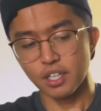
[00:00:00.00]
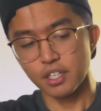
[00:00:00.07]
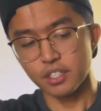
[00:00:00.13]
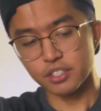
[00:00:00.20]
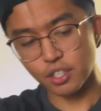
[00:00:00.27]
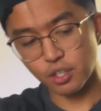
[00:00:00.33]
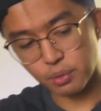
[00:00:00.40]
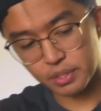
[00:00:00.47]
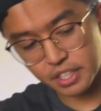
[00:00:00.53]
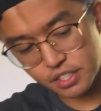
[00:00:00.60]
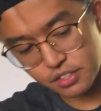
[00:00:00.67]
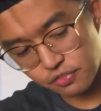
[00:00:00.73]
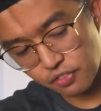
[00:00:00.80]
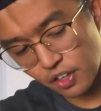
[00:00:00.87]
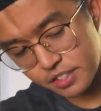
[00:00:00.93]
So with
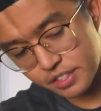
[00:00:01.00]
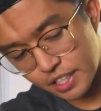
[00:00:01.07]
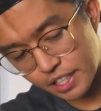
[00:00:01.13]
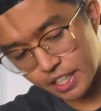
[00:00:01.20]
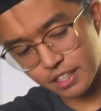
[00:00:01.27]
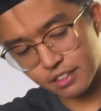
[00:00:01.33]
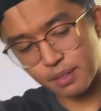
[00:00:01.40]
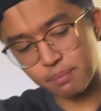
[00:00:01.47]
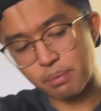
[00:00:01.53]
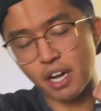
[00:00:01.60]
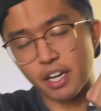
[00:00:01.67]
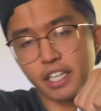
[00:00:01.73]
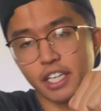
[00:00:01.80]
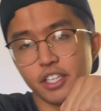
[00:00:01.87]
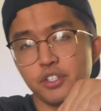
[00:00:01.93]
this front secondary
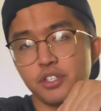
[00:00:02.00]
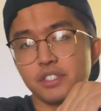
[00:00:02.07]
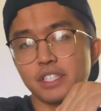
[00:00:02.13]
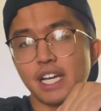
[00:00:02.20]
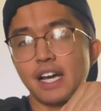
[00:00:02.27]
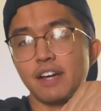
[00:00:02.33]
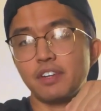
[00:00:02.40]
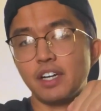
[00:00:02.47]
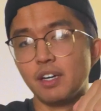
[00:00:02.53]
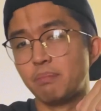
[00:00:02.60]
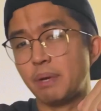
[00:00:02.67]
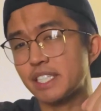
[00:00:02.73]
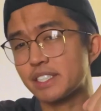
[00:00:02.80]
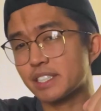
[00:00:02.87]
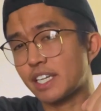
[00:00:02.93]
pocket, you just have
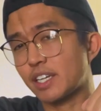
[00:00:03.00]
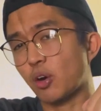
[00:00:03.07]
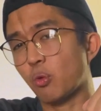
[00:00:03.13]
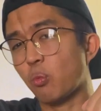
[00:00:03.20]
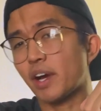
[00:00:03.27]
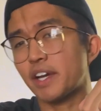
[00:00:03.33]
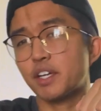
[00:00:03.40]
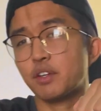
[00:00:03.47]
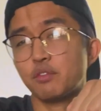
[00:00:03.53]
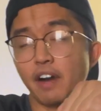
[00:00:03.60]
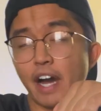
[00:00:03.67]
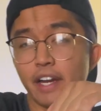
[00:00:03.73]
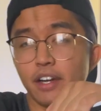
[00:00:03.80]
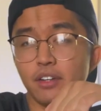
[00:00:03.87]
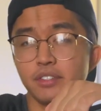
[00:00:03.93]
basically a one
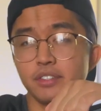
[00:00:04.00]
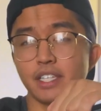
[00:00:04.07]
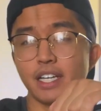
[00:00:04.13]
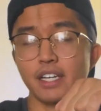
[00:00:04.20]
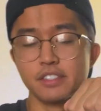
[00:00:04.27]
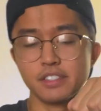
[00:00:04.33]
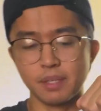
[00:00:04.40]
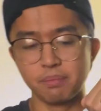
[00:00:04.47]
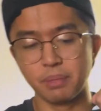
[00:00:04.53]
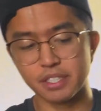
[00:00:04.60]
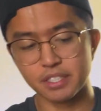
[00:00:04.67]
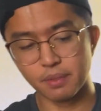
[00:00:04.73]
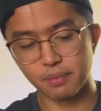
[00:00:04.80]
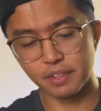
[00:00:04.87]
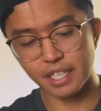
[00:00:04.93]
divider to kind of separate
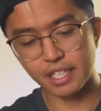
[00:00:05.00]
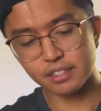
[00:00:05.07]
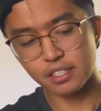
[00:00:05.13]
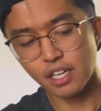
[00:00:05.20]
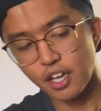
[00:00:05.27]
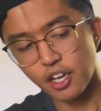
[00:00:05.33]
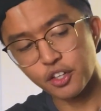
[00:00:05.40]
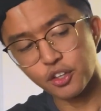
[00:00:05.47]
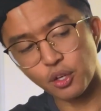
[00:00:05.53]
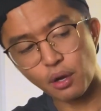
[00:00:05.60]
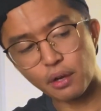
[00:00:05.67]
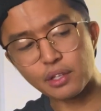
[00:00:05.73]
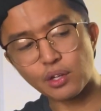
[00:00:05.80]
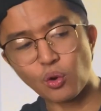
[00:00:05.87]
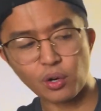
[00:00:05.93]
some things. No
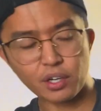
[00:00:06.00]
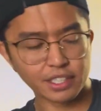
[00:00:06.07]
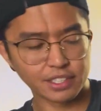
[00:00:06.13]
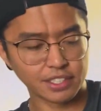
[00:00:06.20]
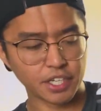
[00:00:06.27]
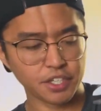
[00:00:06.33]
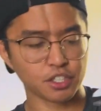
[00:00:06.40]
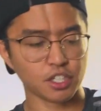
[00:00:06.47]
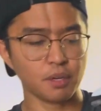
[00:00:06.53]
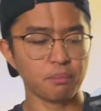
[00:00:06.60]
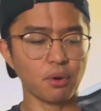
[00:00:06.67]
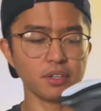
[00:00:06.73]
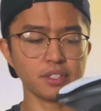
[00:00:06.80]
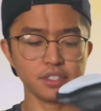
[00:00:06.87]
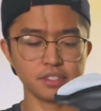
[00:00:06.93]
other organizational
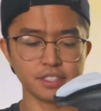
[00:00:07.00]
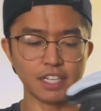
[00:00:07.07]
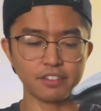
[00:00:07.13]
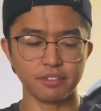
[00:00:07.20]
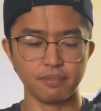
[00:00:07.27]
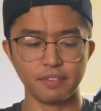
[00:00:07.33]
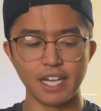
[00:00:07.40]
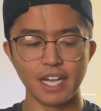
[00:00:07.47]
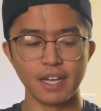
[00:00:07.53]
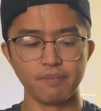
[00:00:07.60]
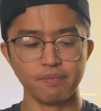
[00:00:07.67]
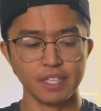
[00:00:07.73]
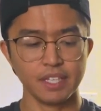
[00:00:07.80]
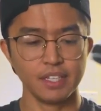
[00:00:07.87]
components aside from that.